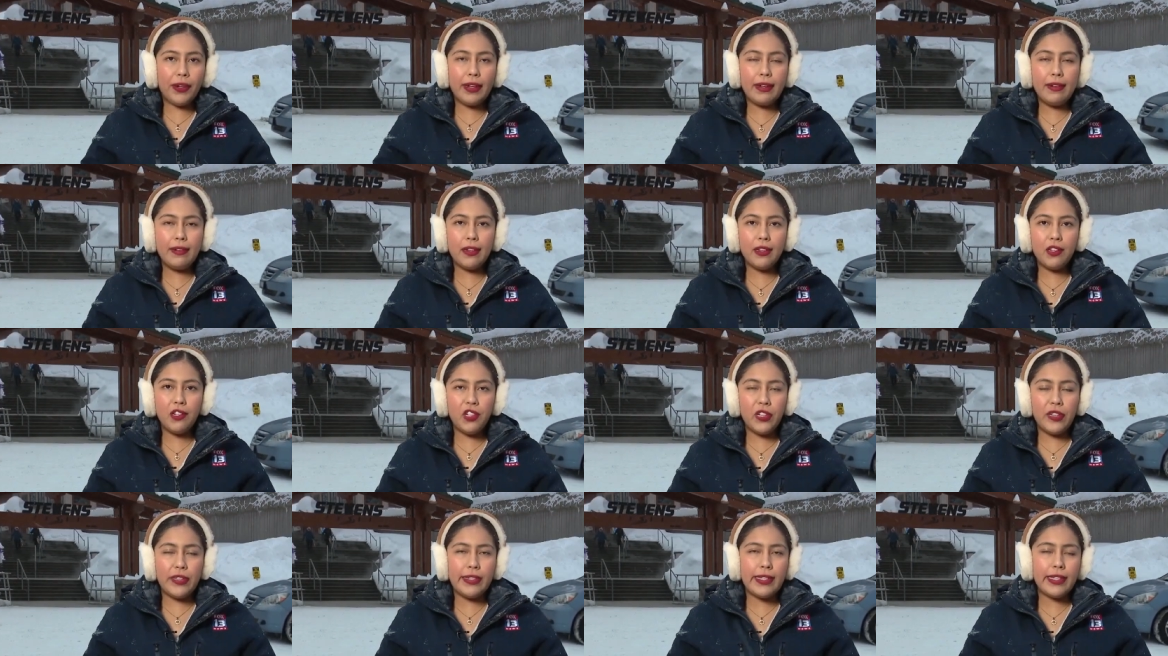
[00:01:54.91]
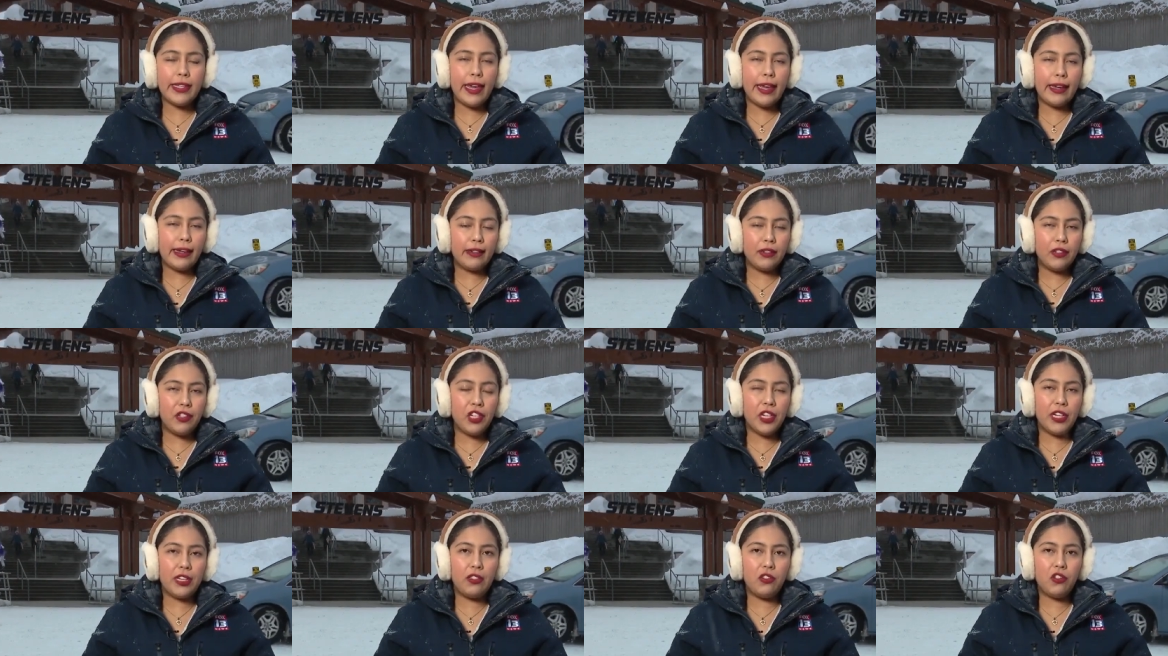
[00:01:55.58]
conditions can
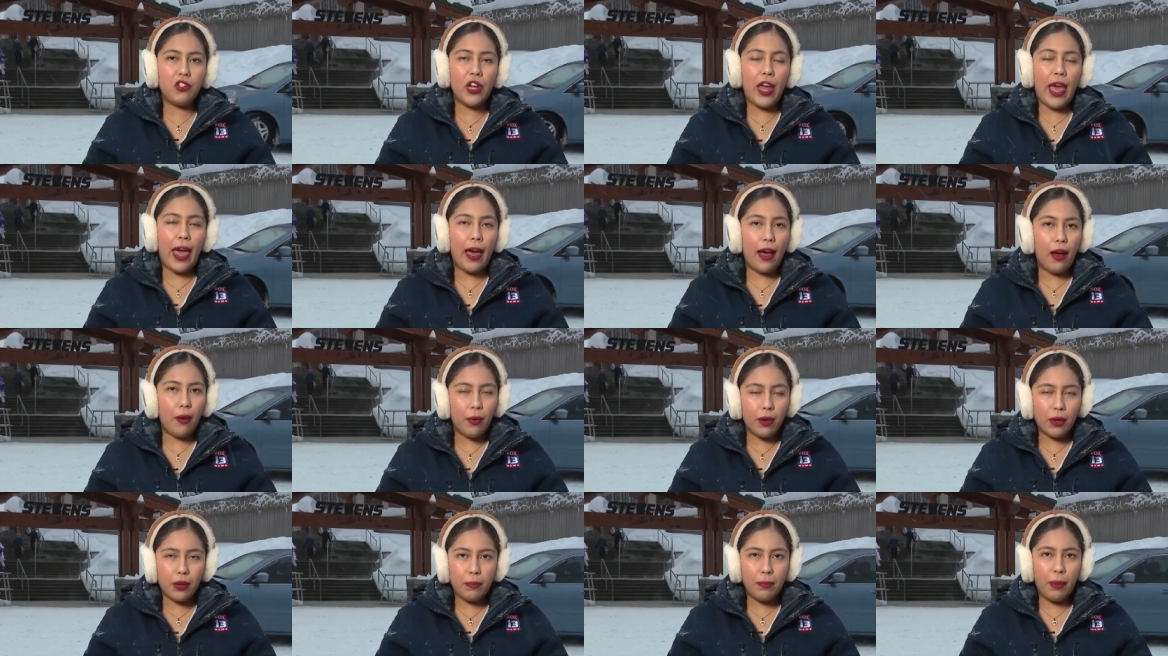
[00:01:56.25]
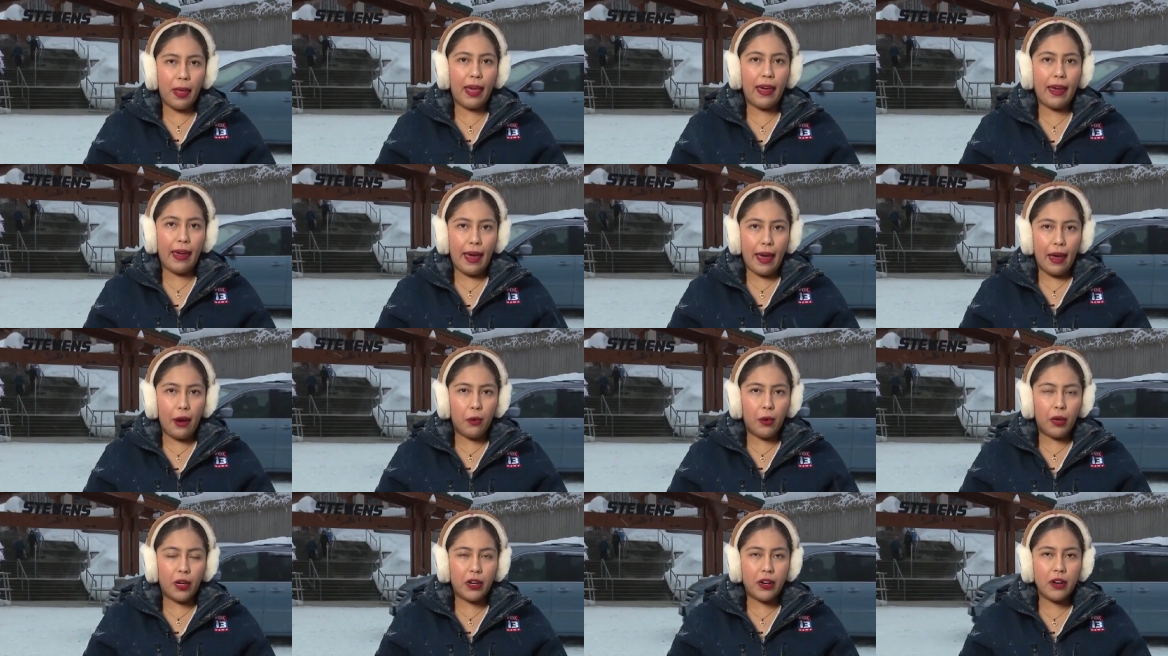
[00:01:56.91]
change hour by
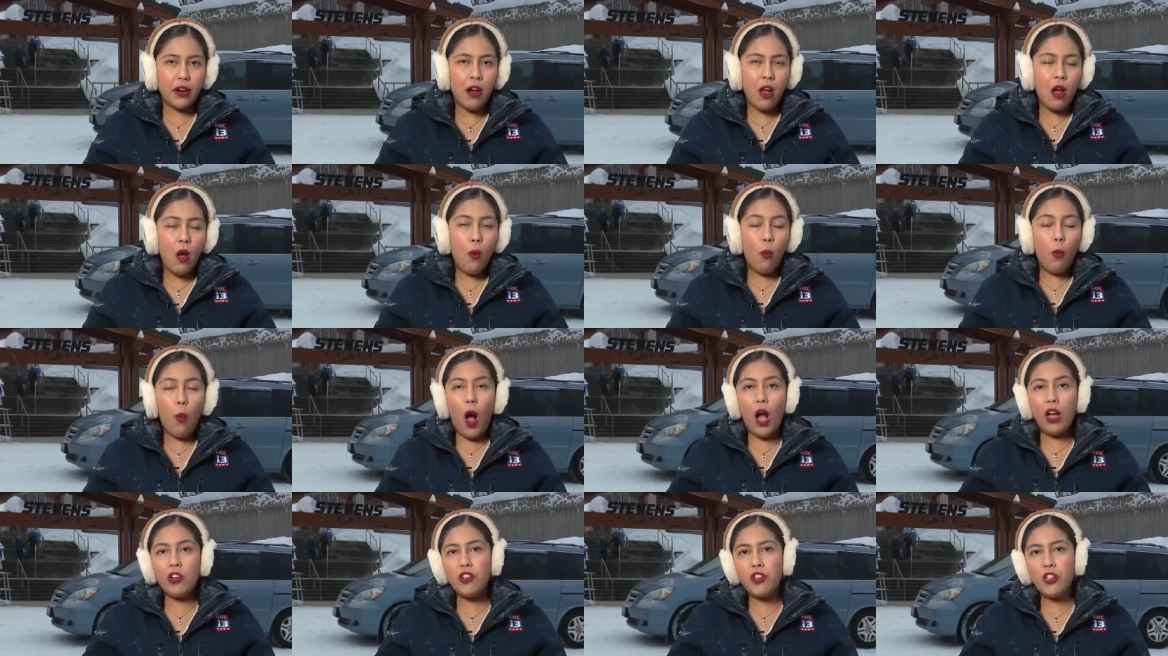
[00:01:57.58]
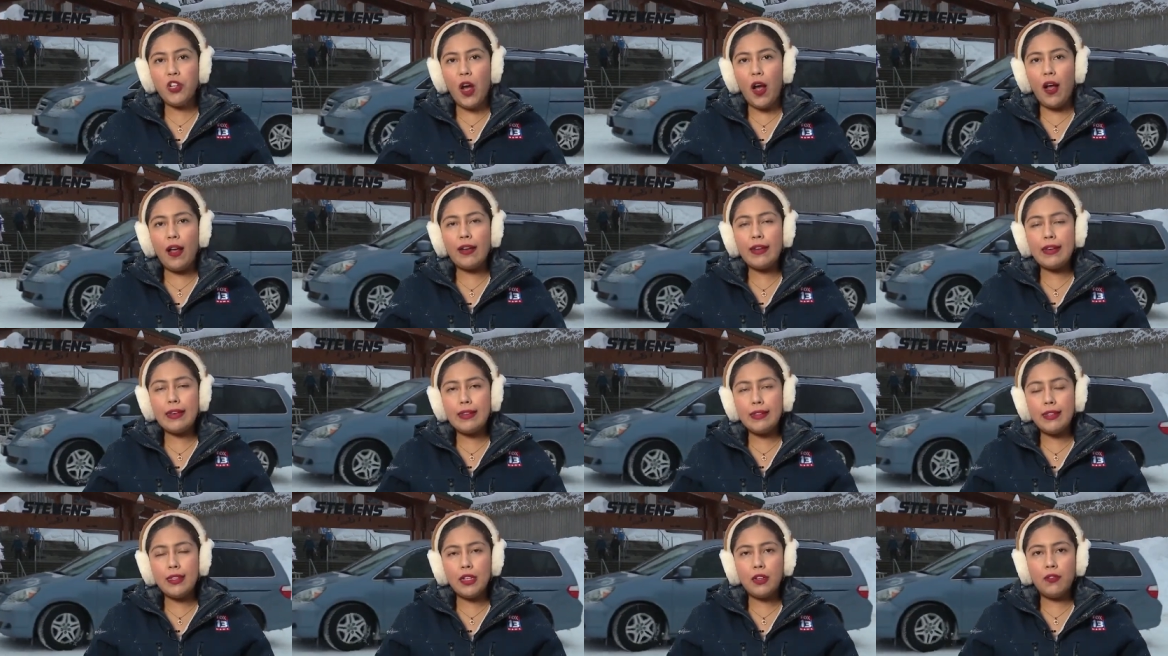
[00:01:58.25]
hour, WashDOT
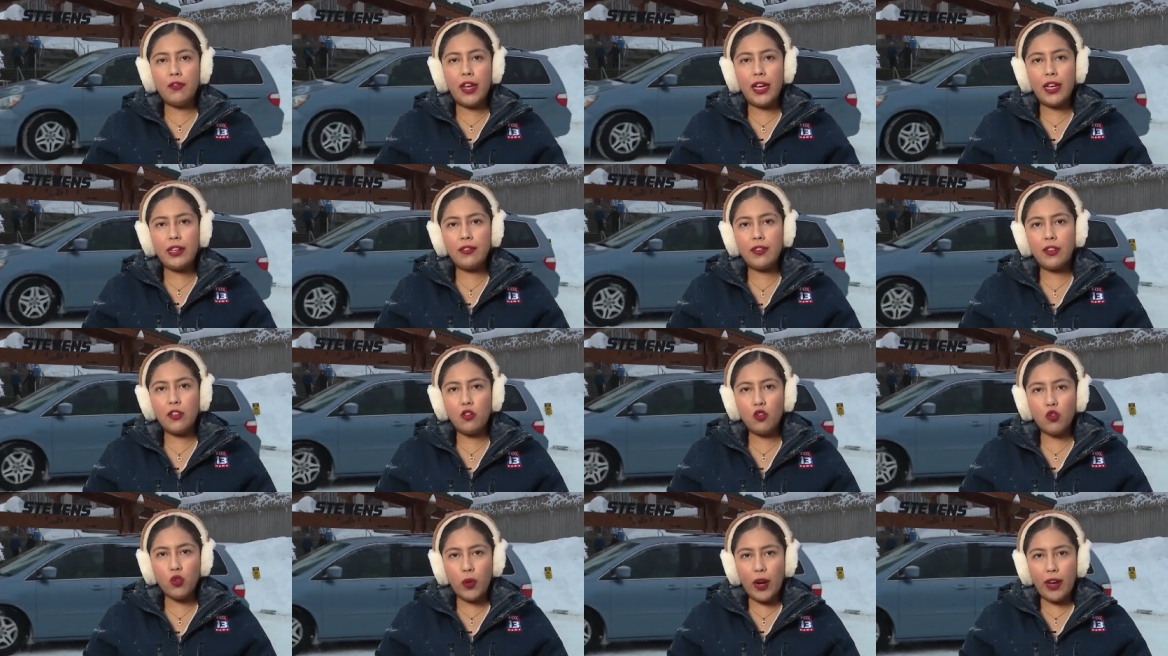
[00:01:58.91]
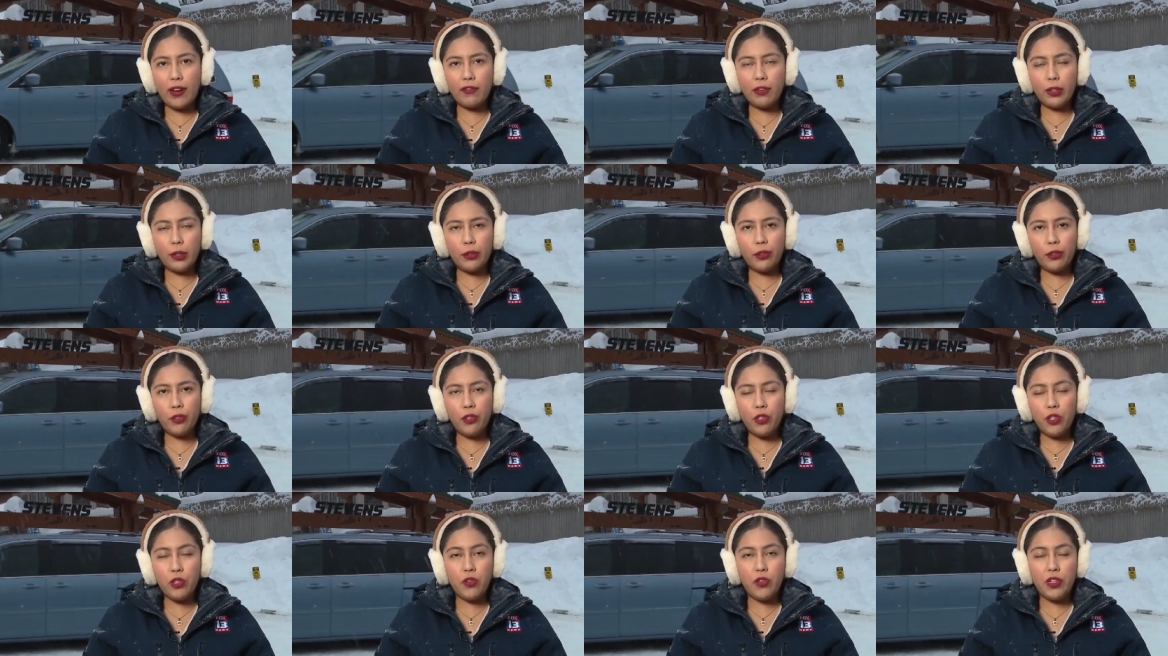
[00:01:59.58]
is advising
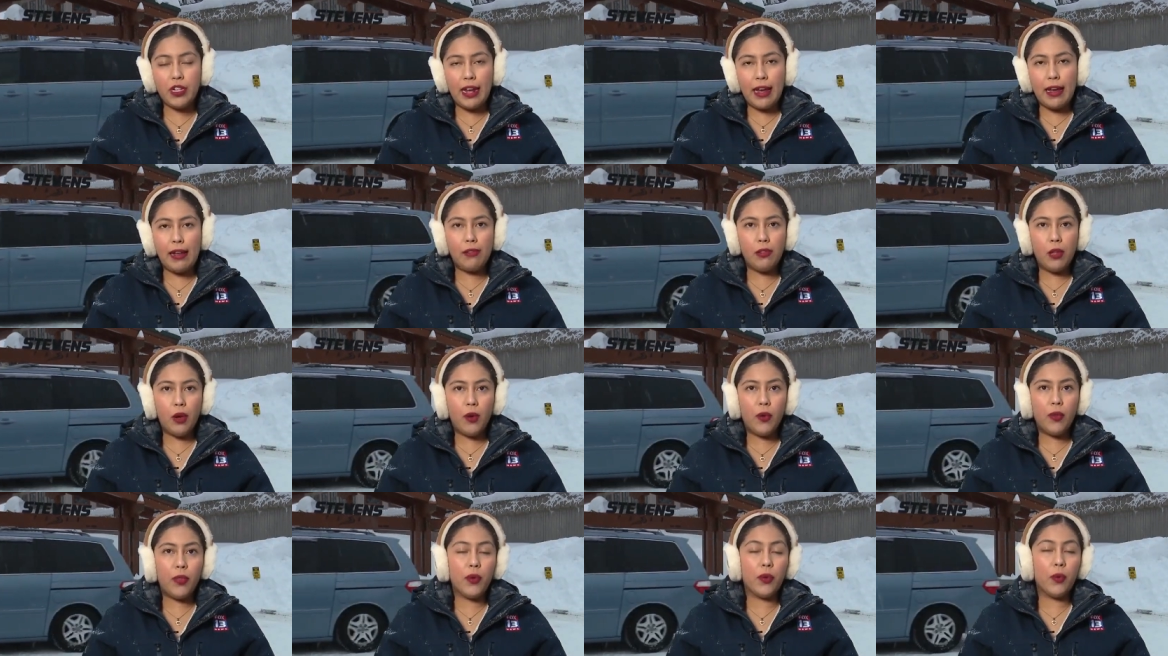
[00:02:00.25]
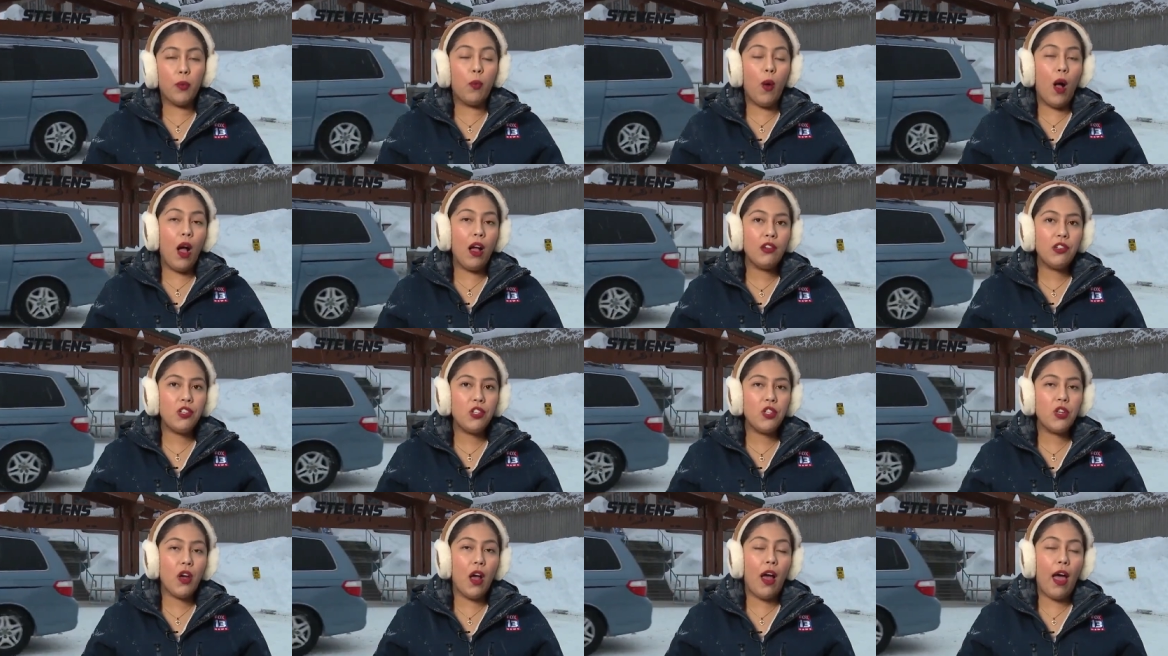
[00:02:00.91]
drivers to download their
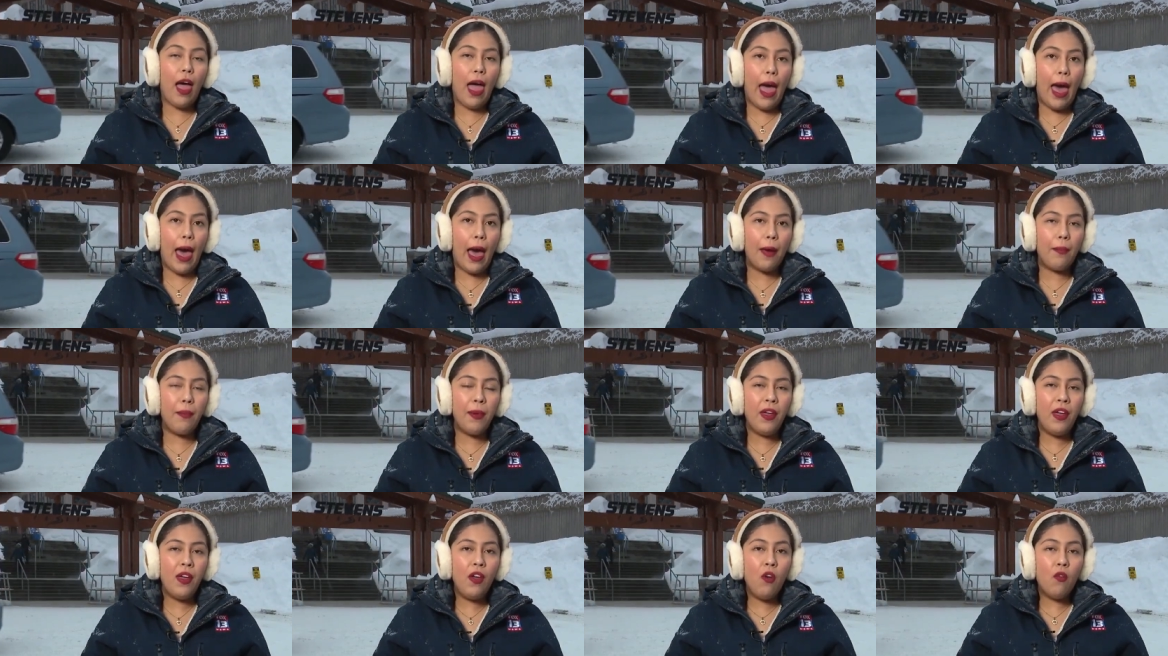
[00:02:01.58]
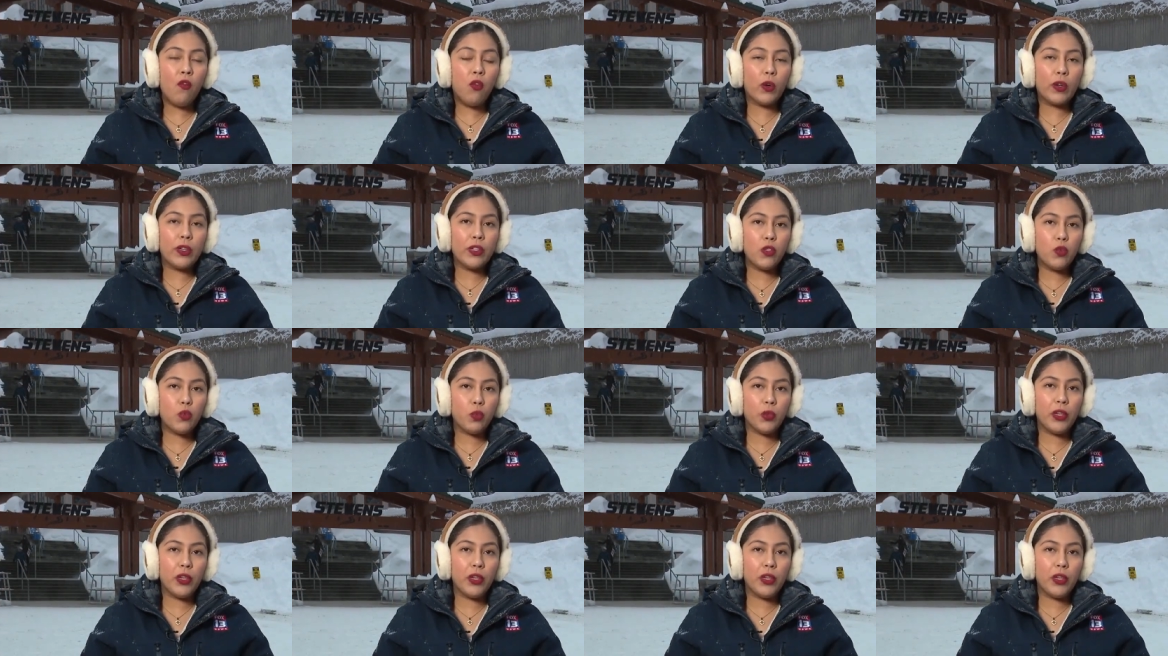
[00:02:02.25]
WashDOT app for its